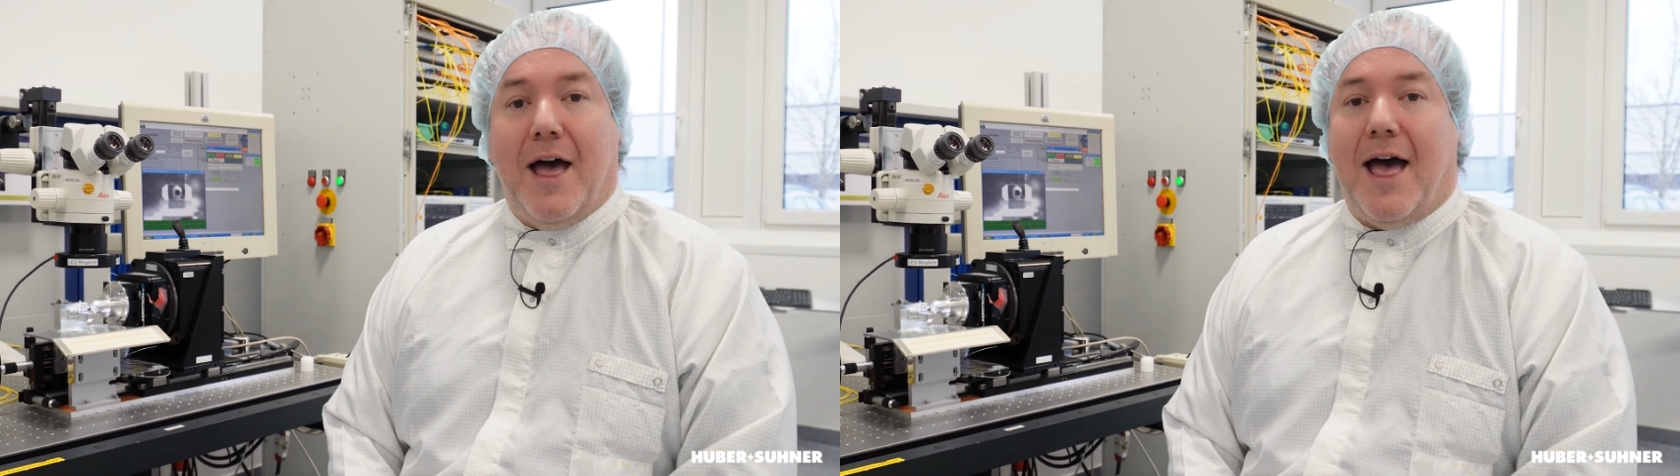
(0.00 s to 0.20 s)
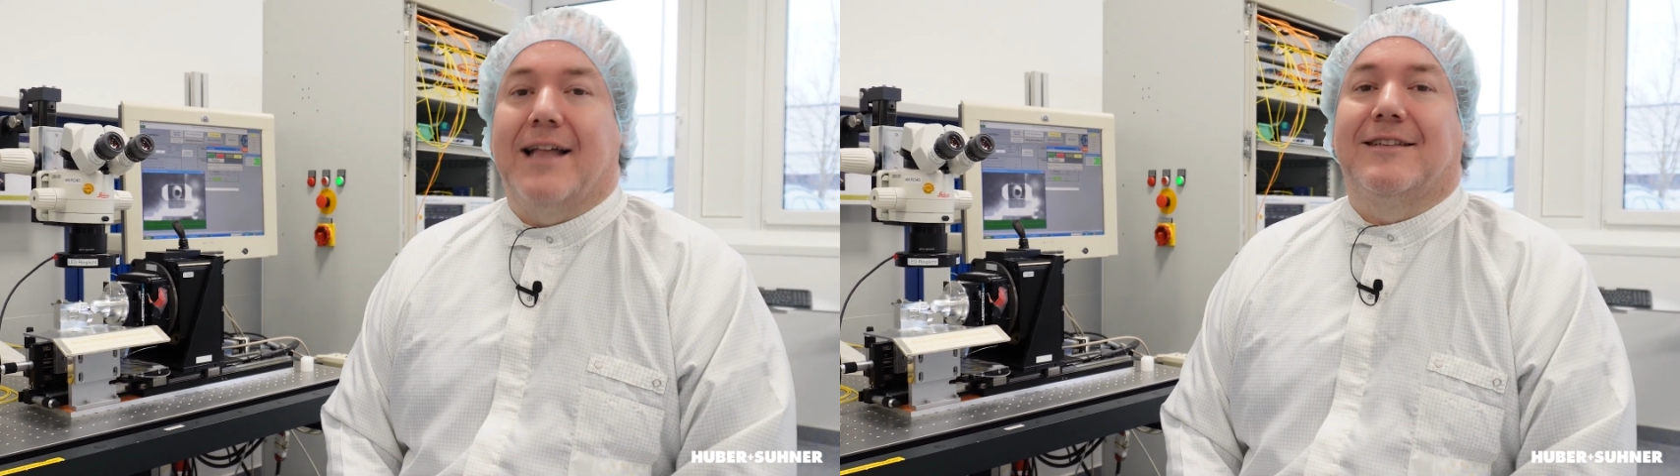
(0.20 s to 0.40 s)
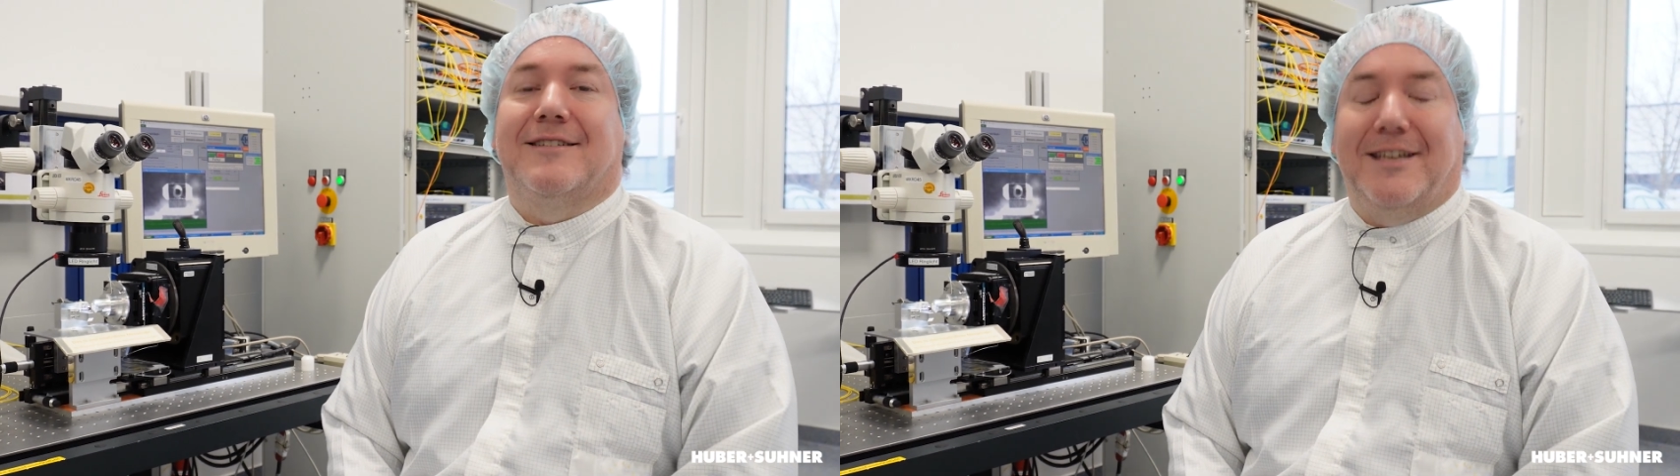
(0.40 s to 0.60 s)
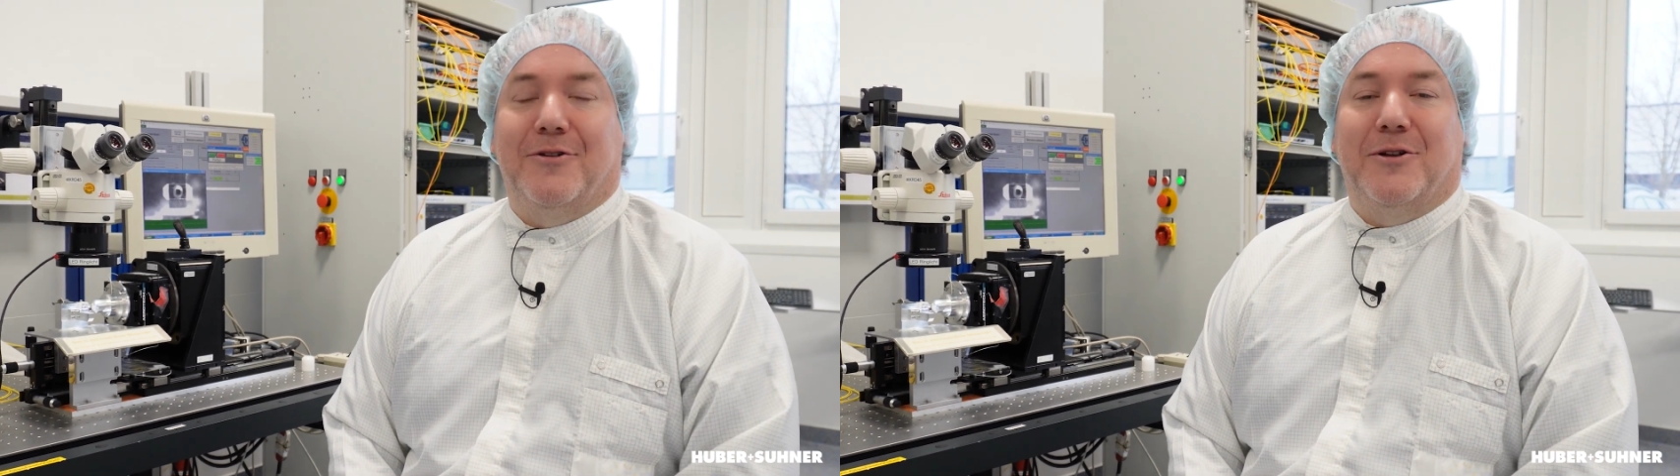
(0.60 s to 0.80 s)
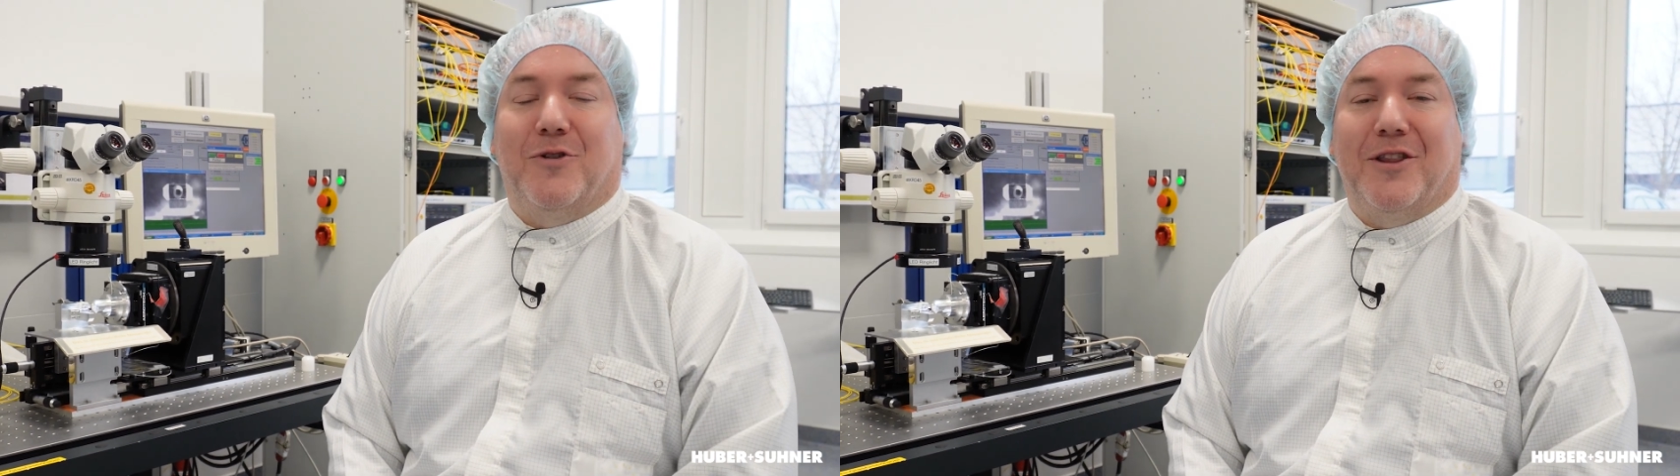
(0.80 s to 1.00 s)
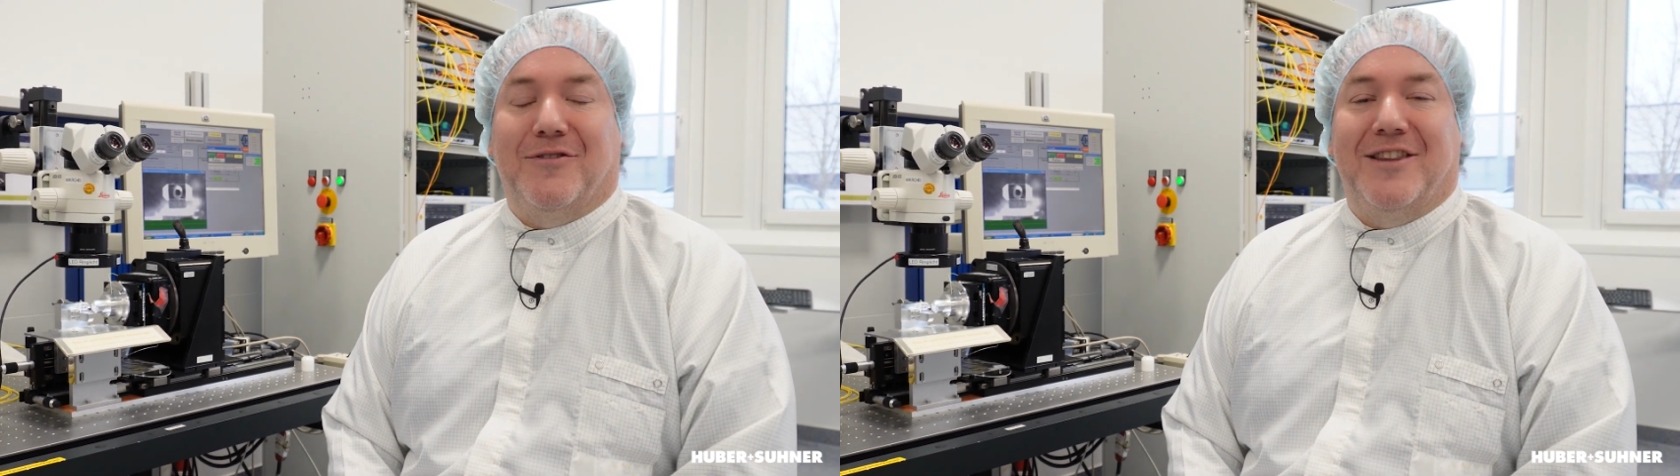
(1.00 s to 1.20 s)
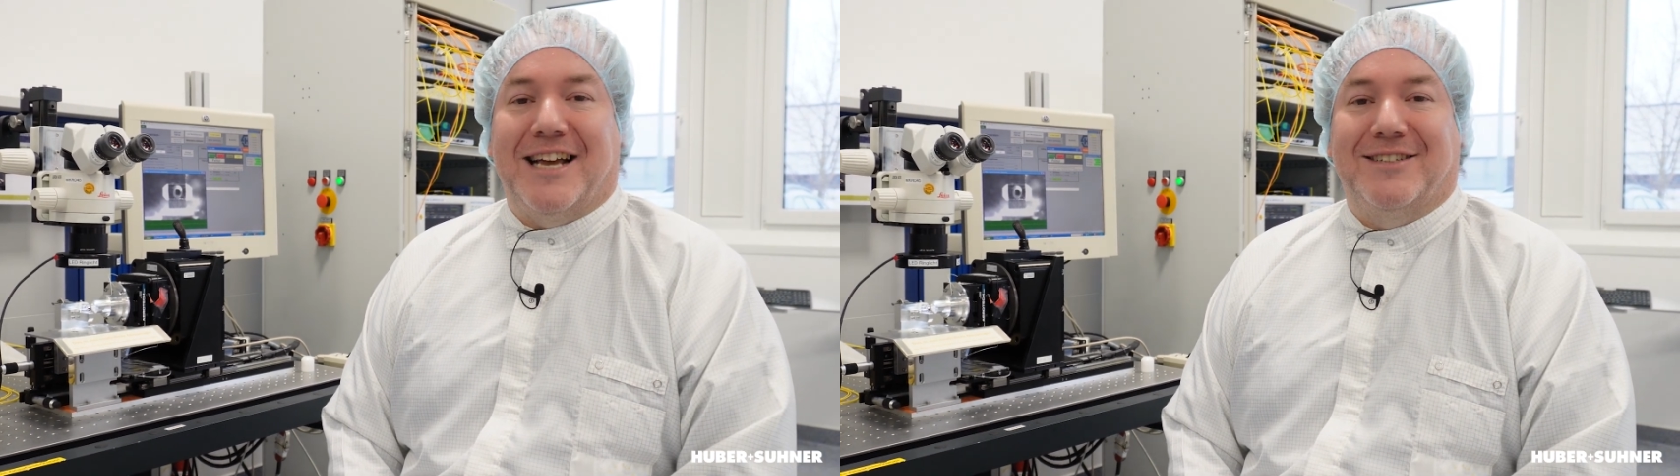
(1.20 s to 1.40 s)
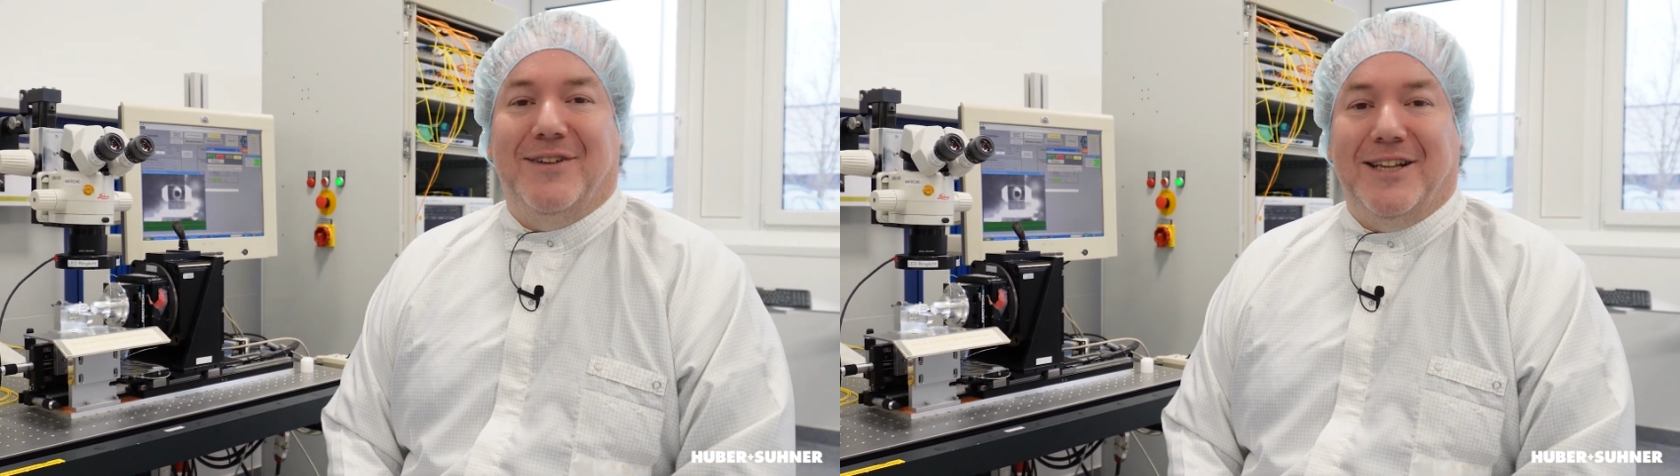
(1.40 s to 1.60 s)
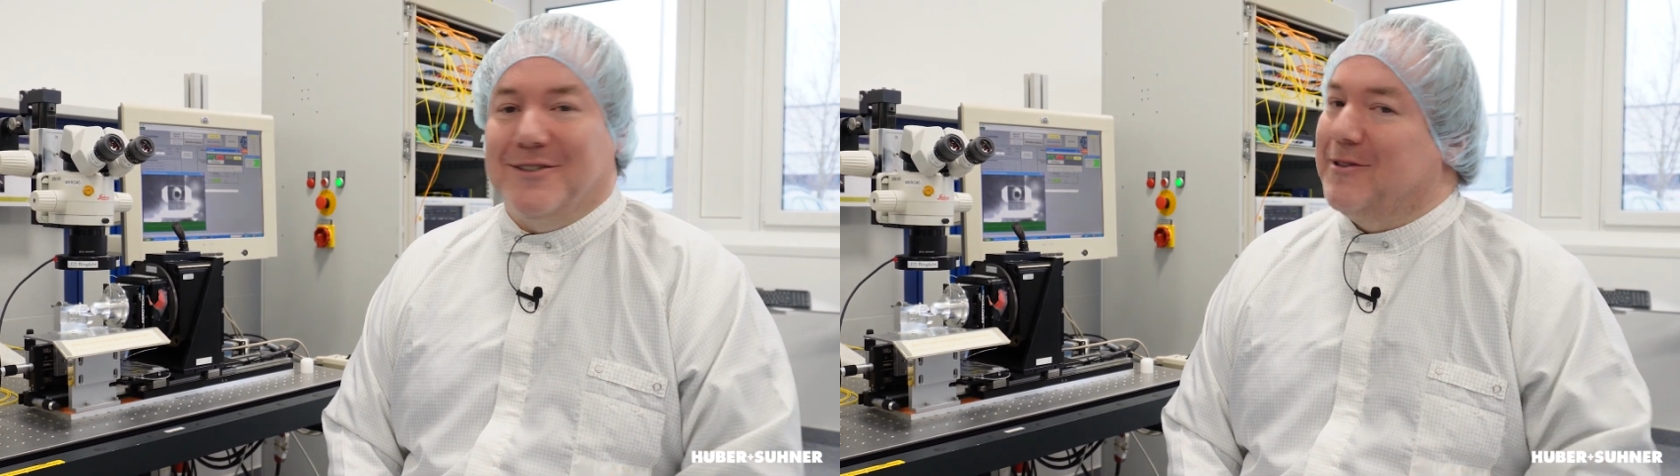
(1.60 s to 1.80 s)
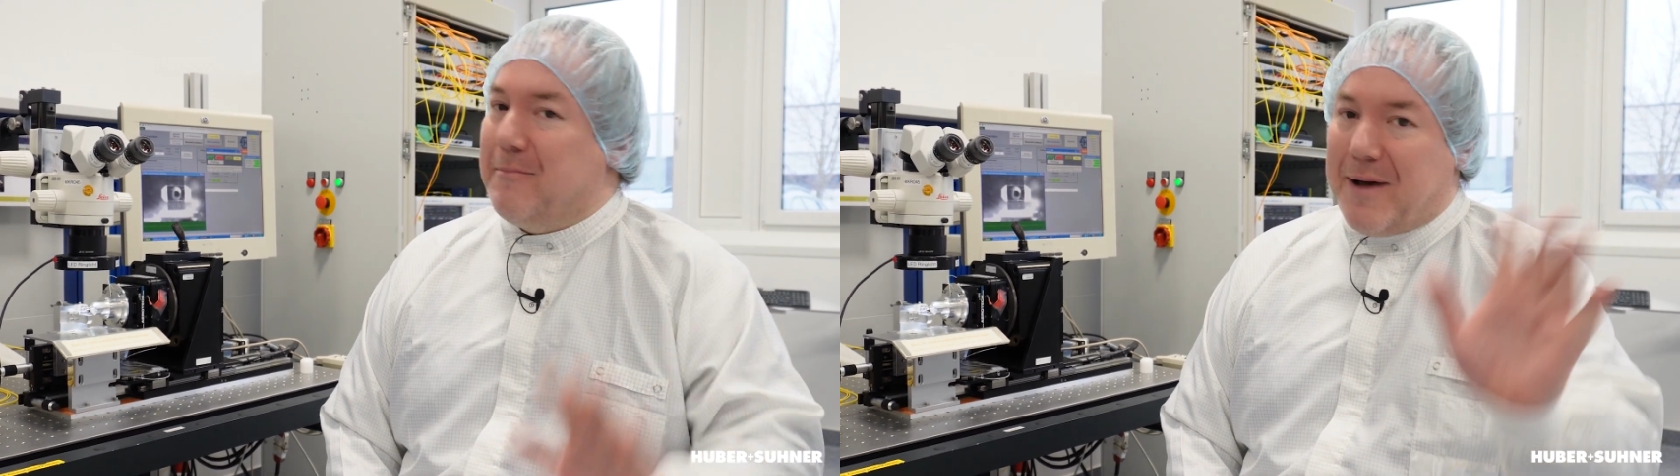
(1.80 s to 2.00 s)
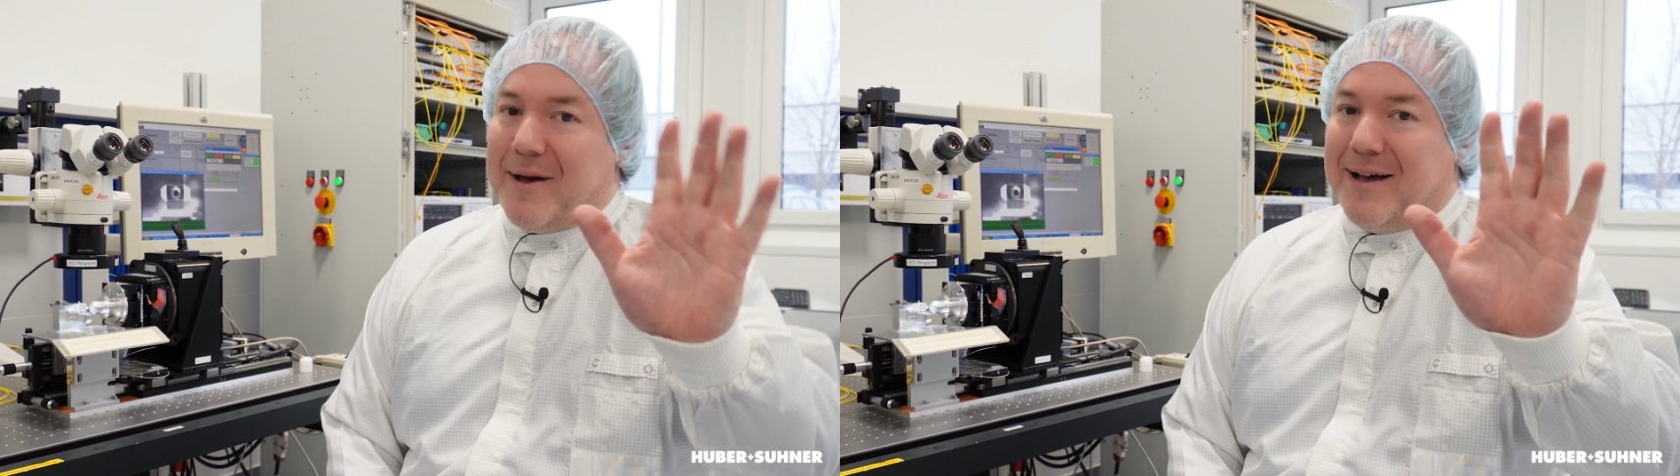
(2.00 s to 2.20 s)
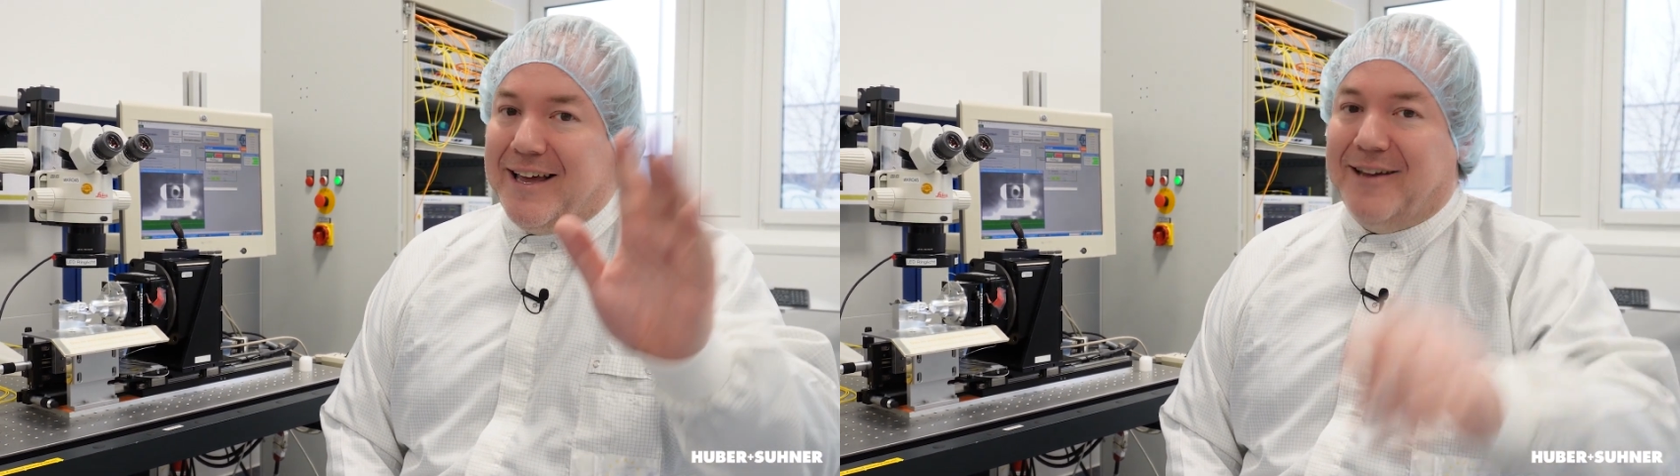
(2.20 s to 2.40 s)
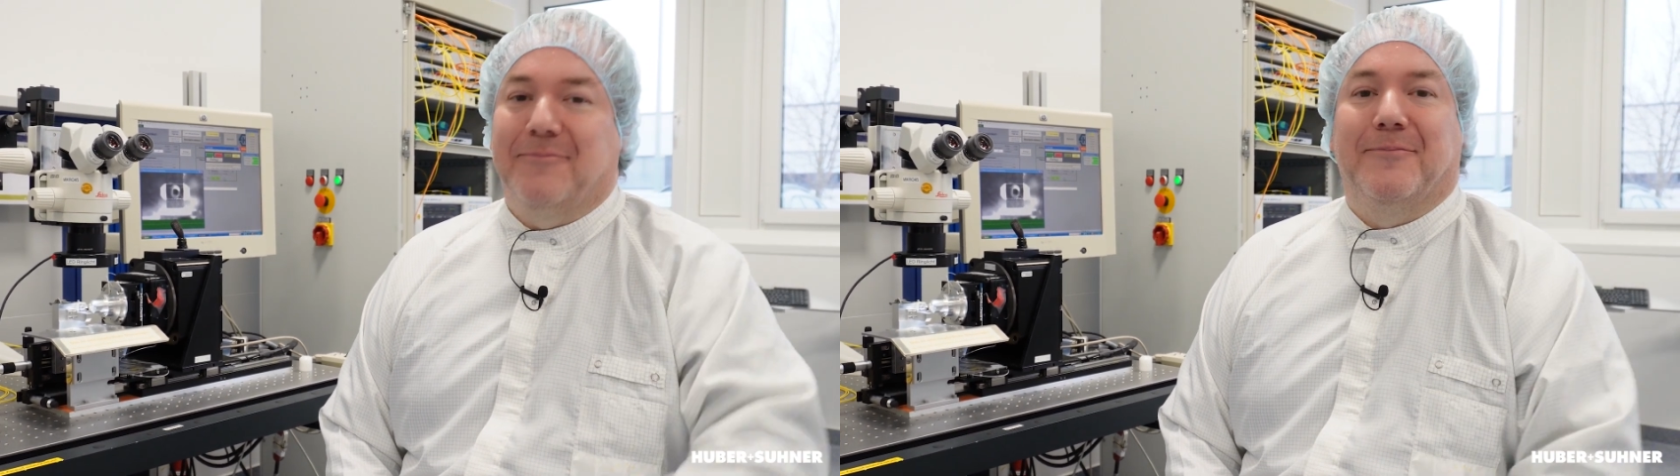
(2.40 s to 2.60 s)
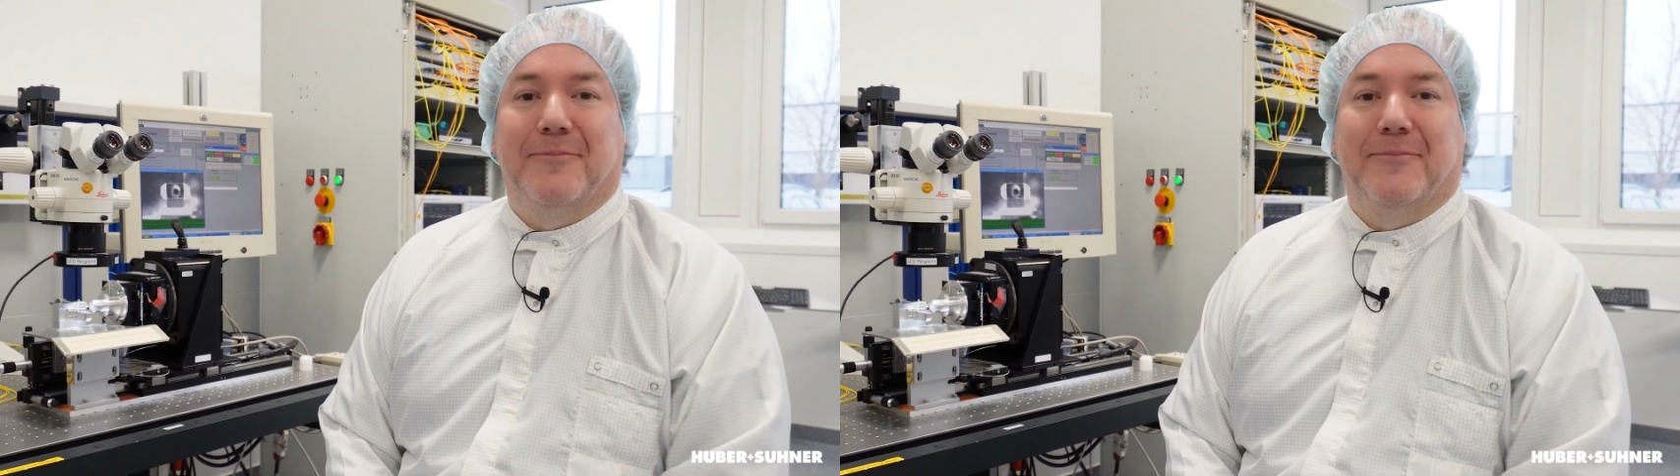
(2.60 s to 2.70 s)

and see you in one of the next videos. Bye-bye.